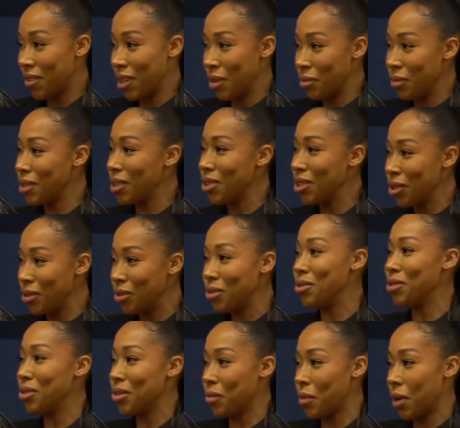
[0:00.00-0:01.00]
And it was a
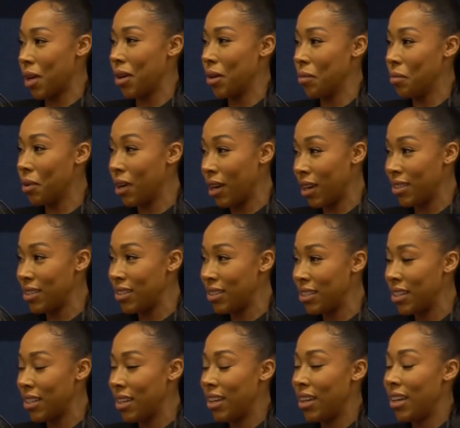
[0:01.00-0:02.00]
children's wear
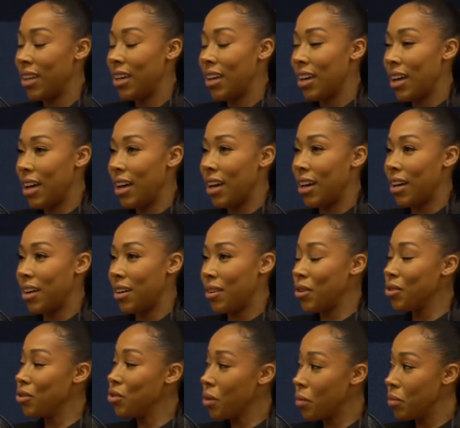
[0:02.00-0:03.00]
brand
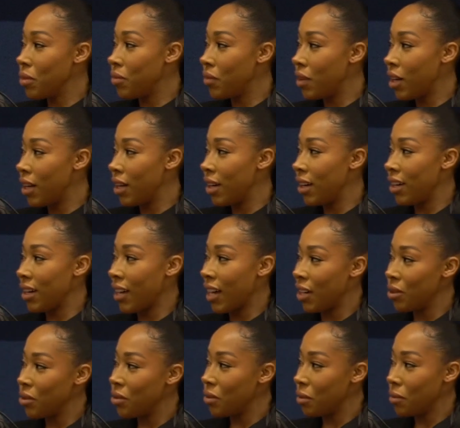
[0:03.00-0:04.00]
on Shopify. I
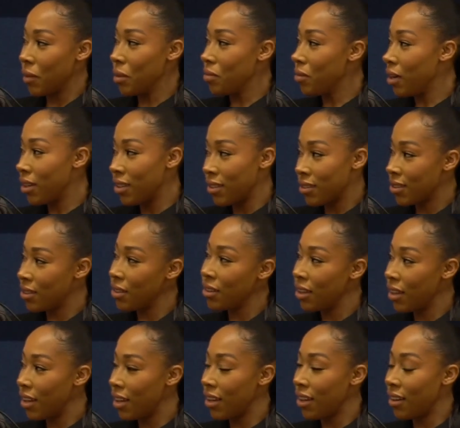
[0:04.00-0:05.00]
had all of my products
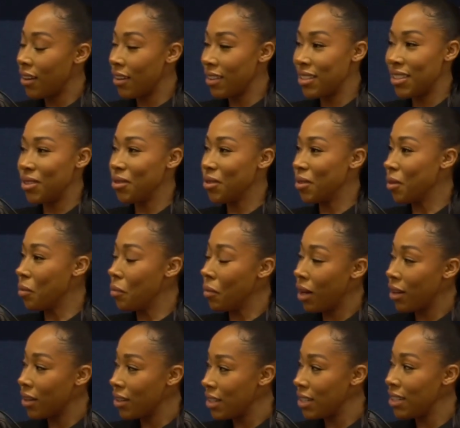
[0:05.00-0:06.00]
on there. I did all the
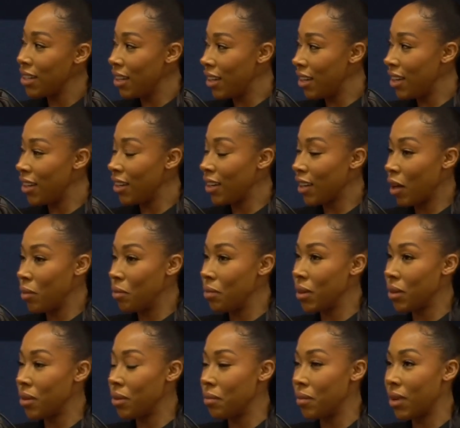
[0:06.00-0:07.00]
marketing. I
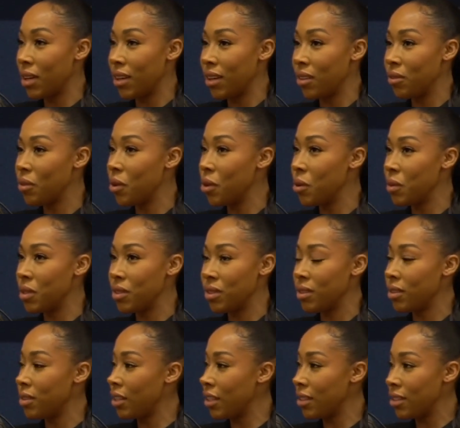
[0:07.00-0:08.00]
built my followers
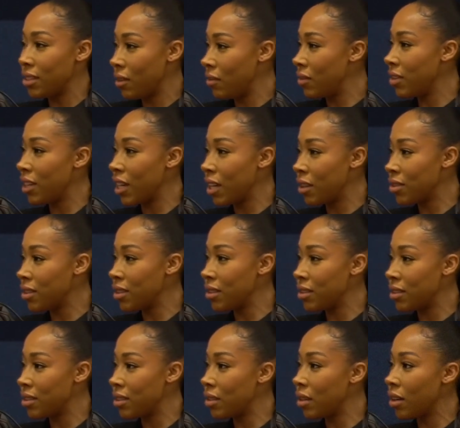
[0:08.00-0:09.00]
to like
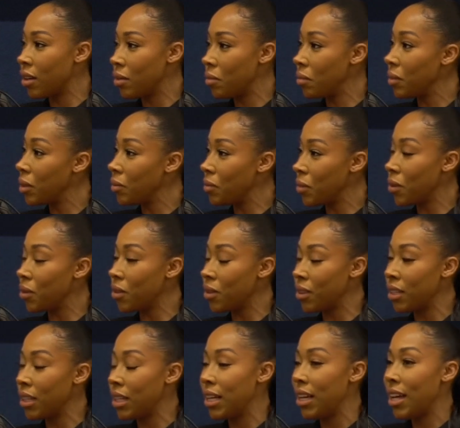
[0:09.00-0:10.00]
7,000
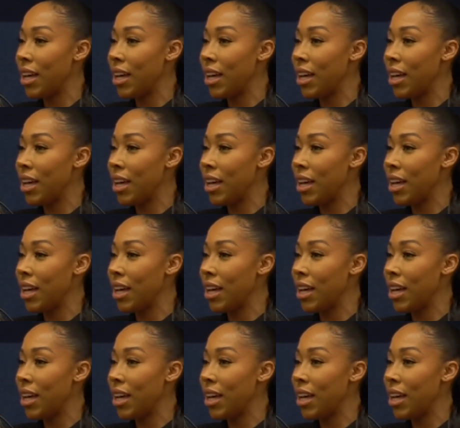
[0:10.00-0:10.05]
people.